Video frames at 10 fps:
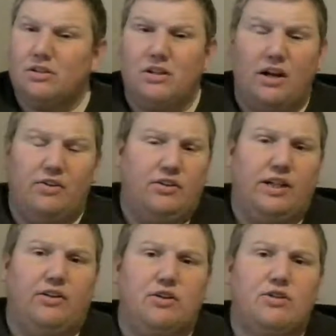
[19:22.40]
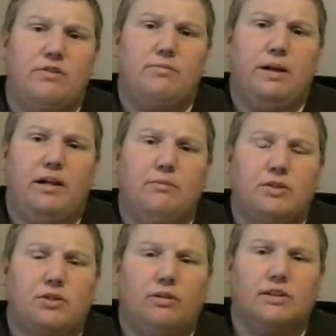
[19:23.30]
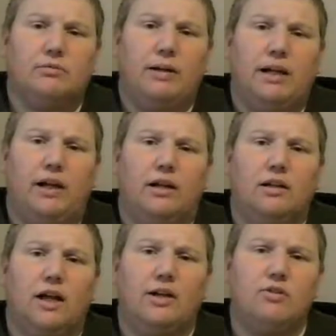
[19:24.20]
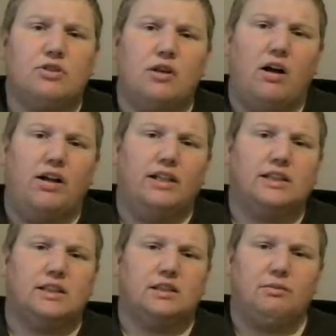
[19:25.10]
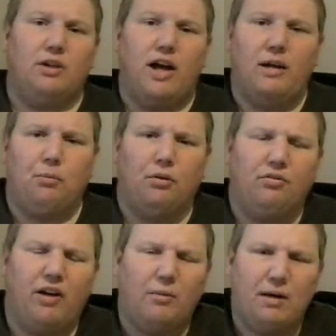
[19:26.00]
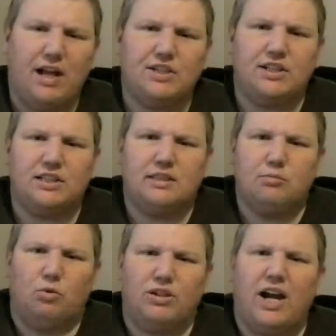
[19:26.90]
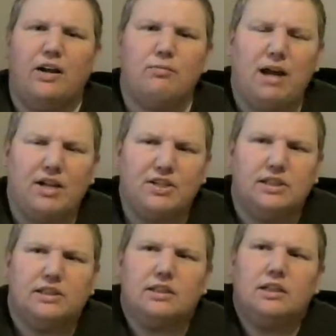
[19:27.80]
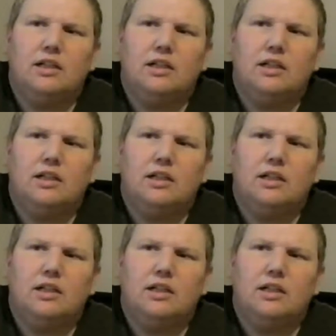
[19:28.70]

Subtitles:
Undertaker should be Mr. WrestleMania. I know Shawn is because some of the high-profile matches and there's more title matches.